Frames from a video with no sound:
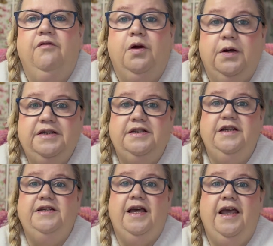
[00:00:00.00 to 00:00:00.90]

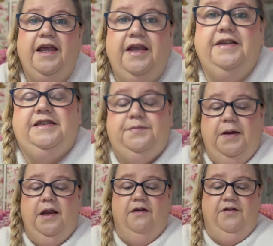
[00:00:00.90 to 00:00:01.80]
requested a
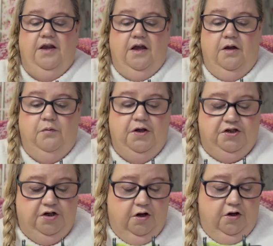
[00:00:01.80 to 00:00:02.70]
spinning video,
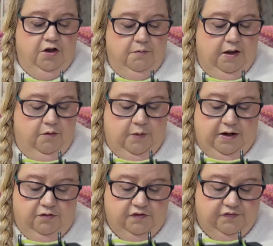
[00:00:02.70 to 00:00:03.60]
which you may or may
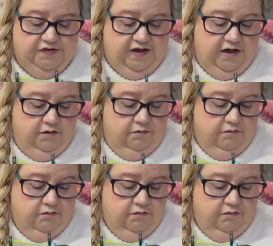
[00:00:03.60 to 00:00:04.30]
not have seen.